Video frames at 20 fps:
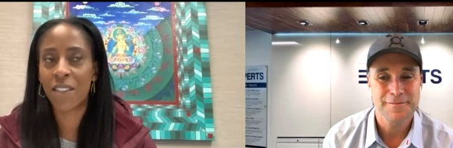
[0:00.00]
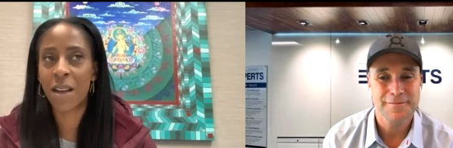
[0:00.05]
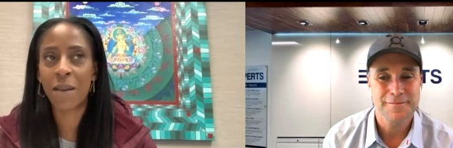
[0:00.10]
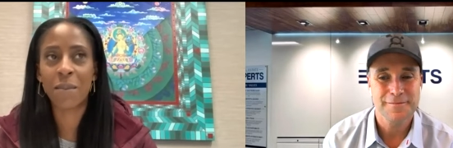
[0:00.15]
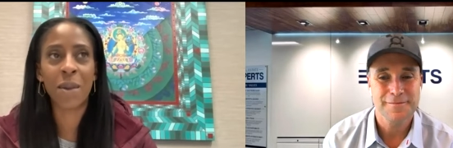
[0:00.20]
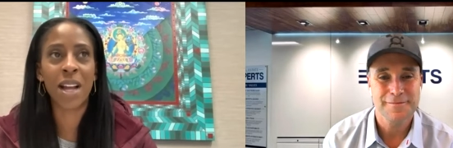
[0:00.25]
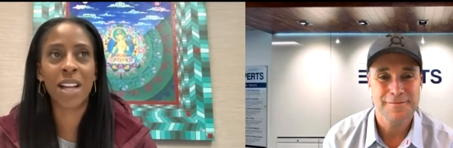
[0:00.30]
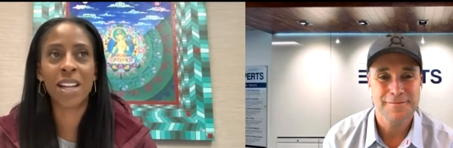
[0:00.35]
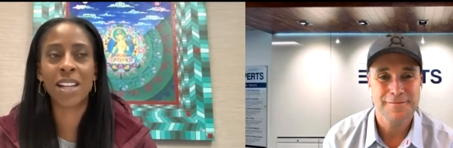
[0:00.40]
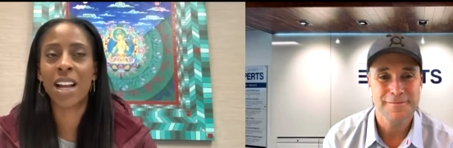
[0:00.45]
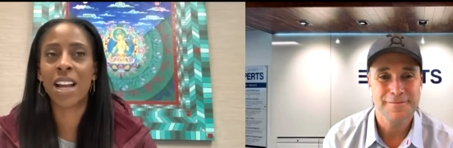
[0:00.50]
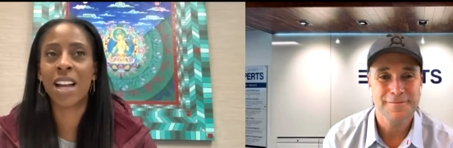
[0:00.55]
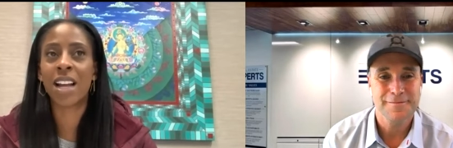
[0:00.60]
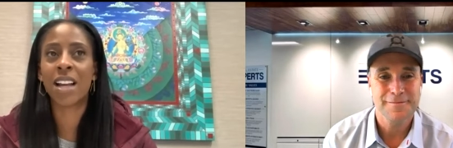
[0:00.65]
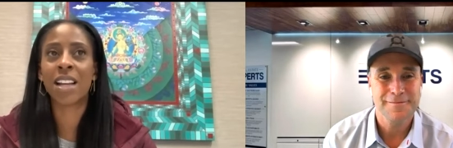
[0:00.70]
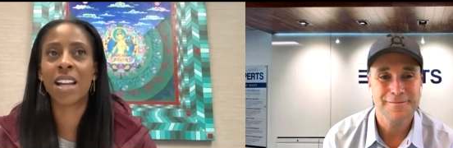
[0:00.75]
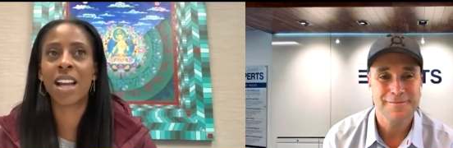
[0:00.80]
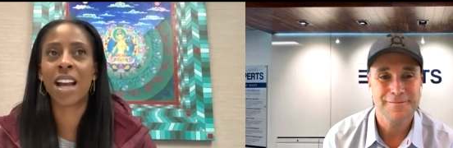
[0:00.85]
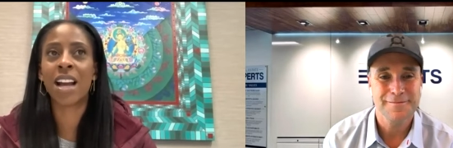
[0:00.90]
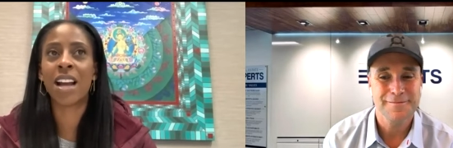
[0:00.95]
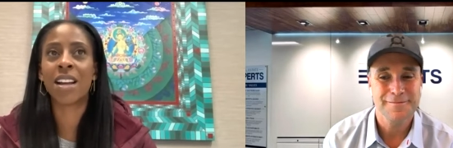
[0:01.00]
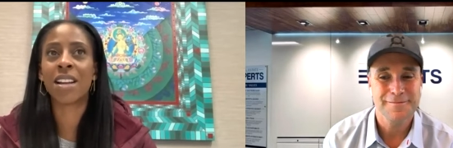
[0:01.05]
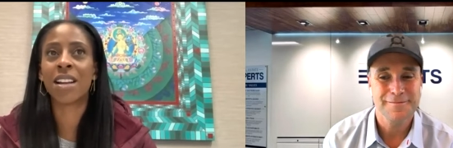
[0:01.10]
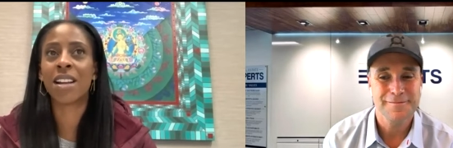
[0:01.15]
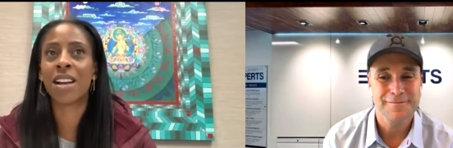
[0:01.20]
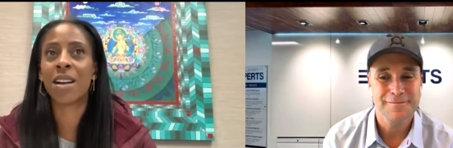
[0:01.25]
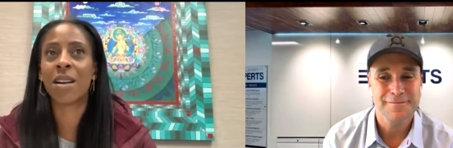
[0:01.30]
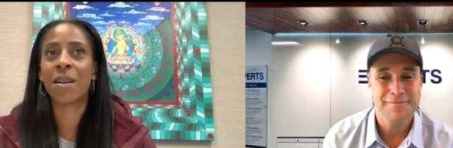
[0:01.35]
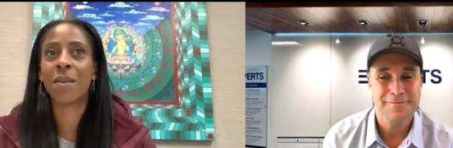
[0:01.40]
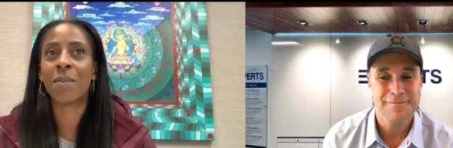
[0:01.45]
Speaker 1: I I, I
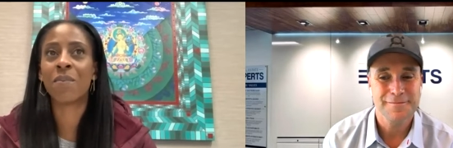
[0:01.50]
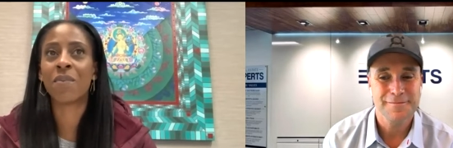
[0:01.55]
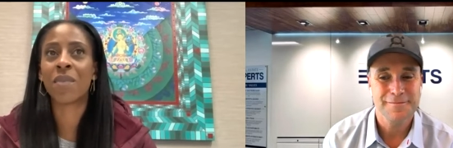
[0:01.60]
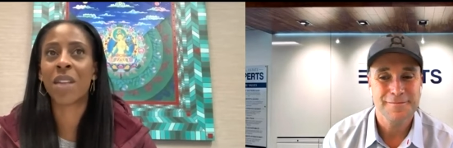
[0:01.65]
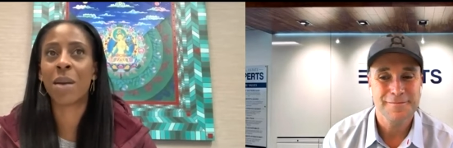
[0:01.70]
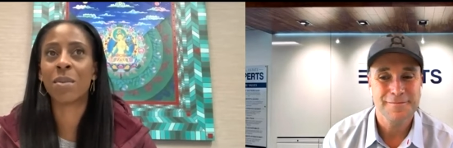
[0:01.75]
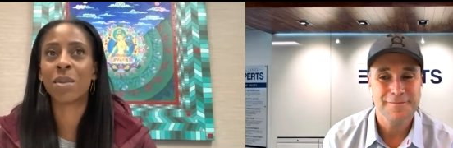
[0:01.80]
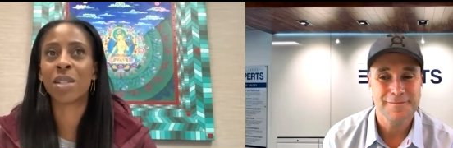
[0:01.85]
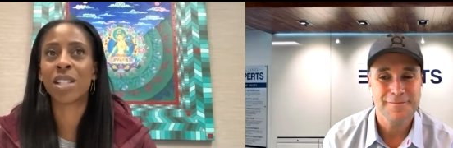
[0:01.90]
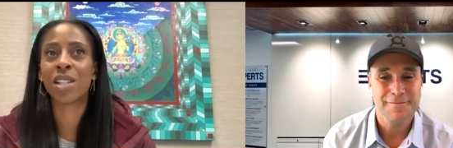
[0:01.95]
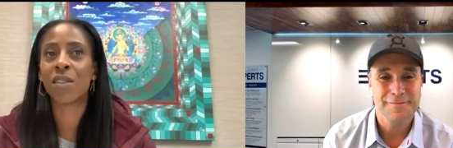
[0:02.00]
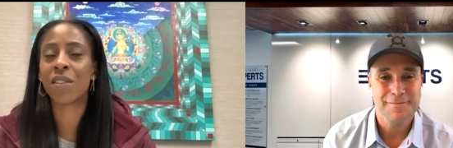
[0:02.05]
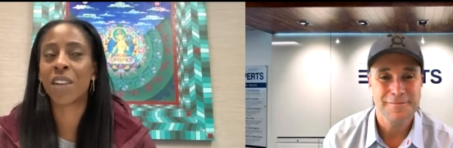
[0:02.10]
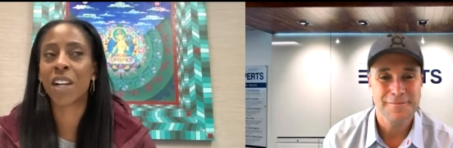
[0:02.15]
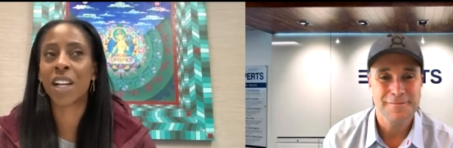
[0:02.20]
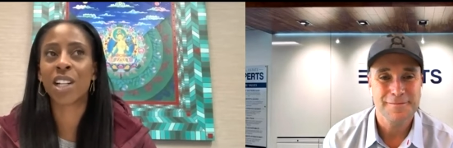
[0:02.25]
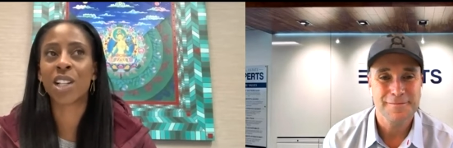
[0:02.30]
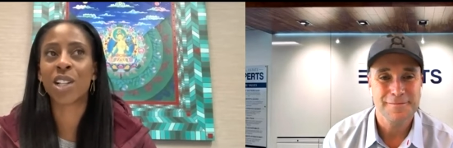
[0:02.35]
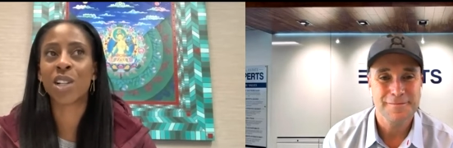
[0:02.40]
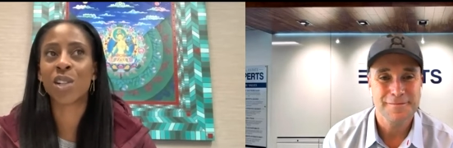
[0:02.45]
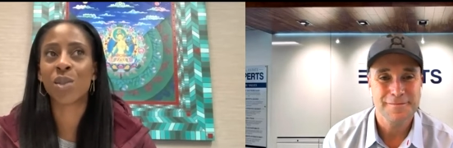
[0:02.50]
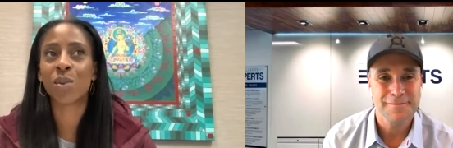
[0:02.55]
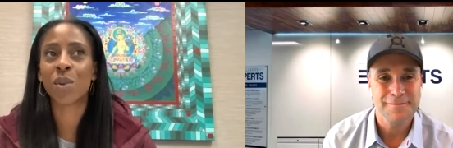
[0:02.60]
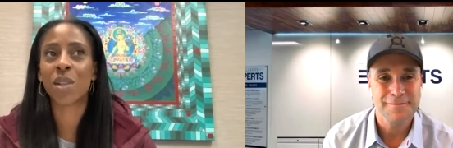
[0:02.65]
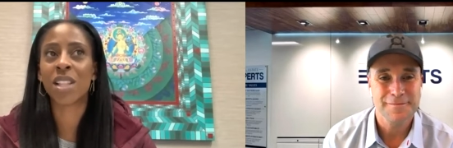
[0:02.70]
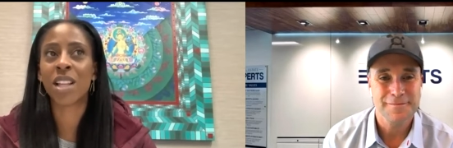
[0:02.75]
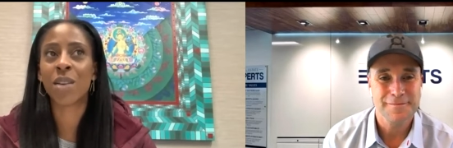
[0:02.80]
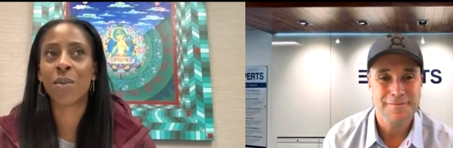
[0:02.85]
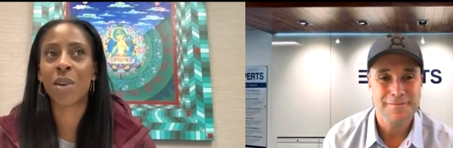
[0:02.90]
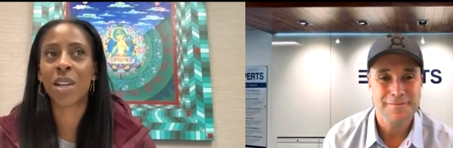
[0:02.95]
um, I'm still very close with
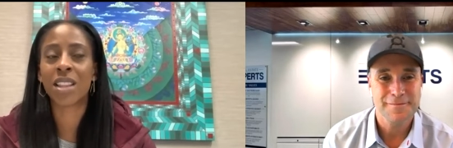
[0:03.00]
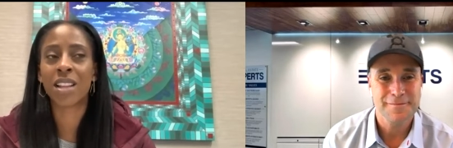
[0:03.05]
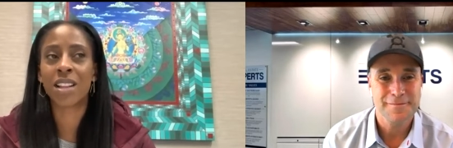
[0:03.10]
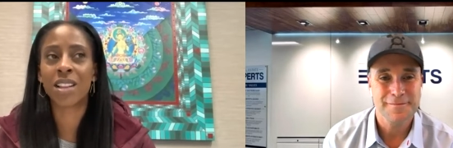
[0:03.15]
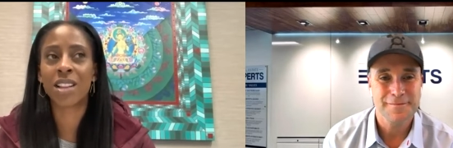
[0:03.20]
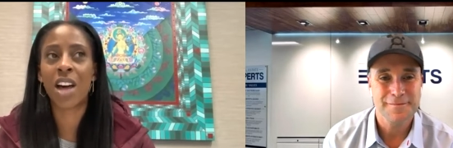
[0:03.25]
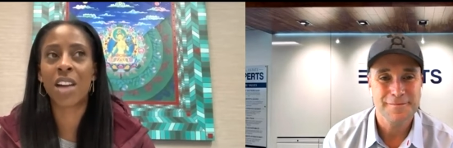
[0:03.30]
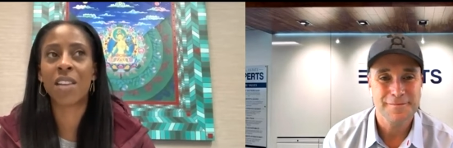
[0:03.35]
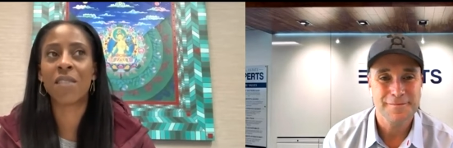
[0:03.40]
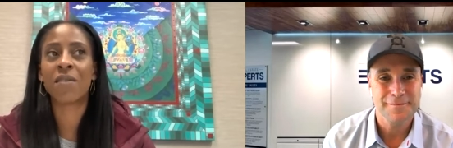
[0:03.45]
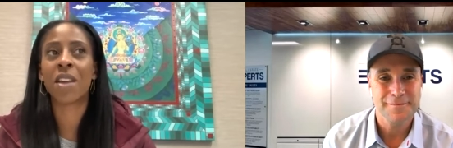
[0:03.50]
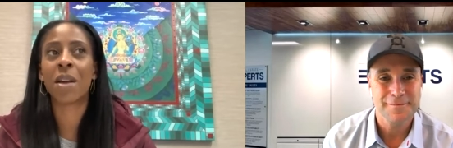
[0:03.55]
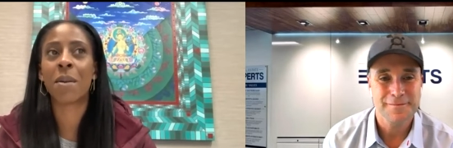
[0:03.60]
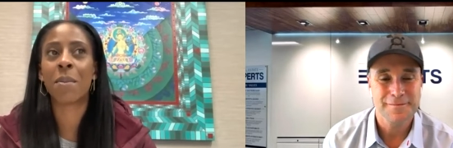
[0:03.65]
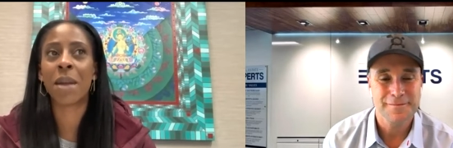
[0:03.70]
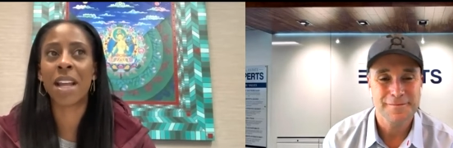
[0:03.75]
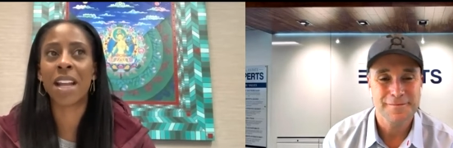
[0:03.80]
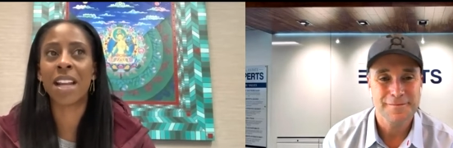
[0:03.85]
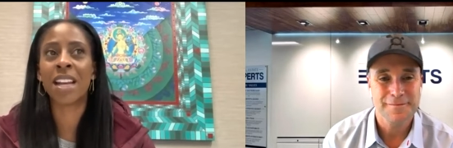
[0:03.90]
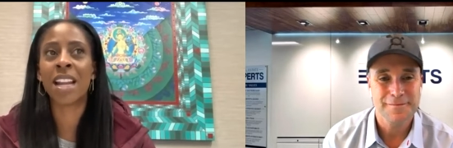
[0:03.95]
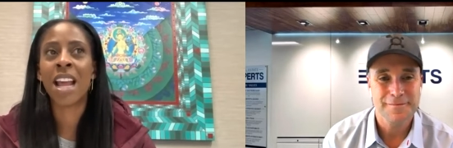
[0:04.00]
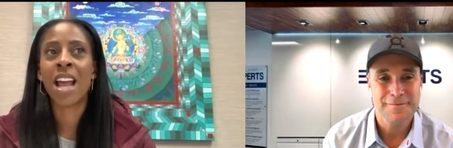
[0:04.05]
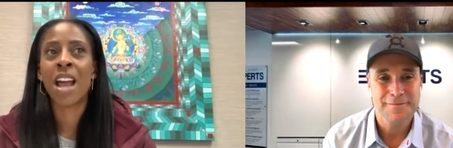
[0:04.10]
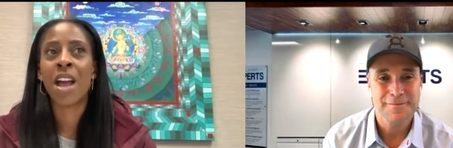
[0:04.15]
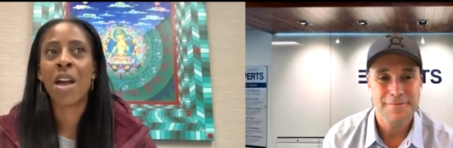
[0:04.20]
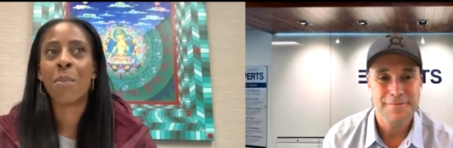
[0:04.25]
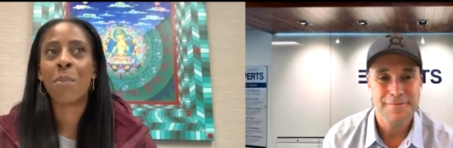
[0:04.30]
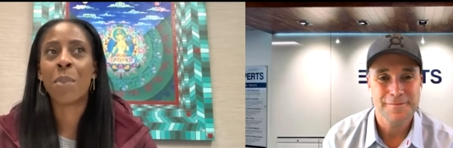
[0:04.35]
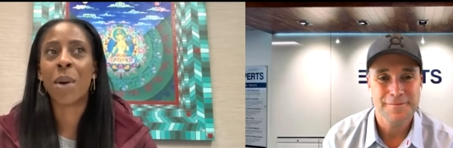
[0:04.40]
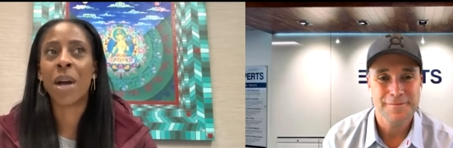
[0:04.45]
with a lot of them, and
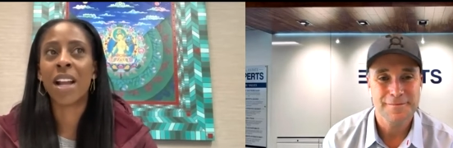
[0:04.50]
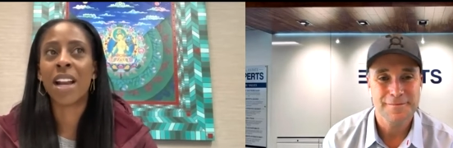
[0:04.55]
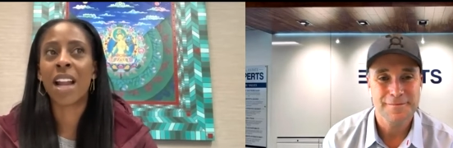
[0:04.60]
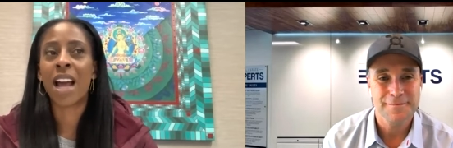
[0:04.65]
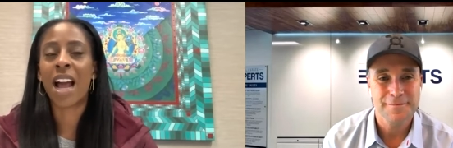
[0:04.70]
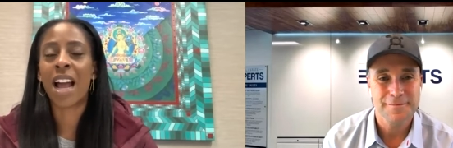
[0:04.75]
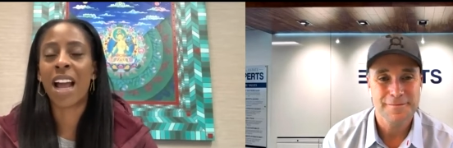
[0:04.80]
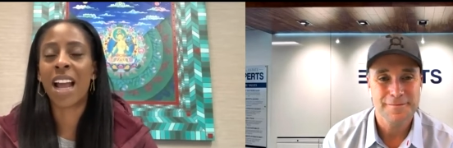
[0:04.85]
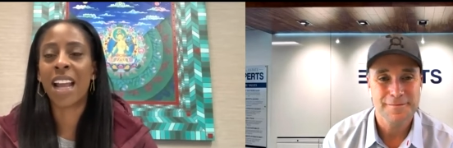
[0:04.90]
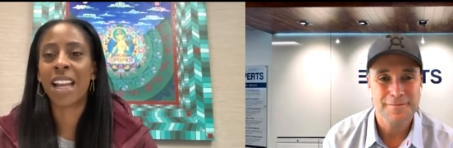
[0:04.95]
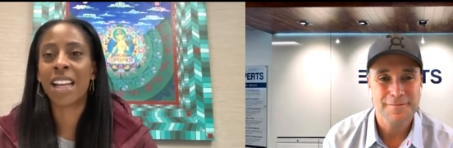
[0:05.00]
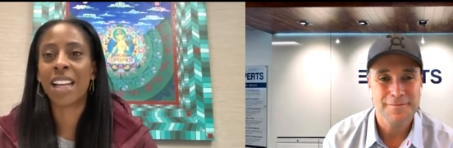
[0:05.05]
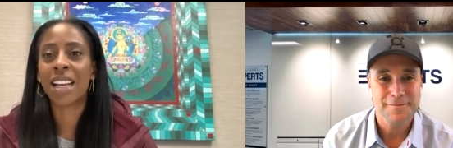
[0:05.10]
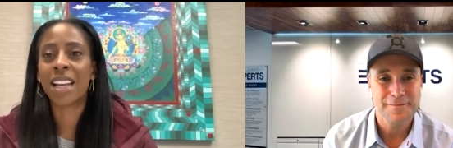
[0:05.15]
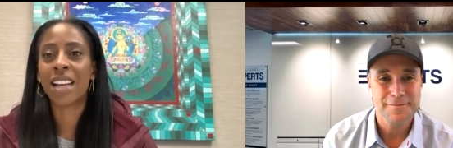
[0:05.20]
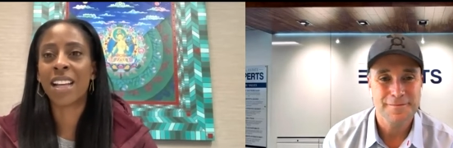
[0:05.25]
but I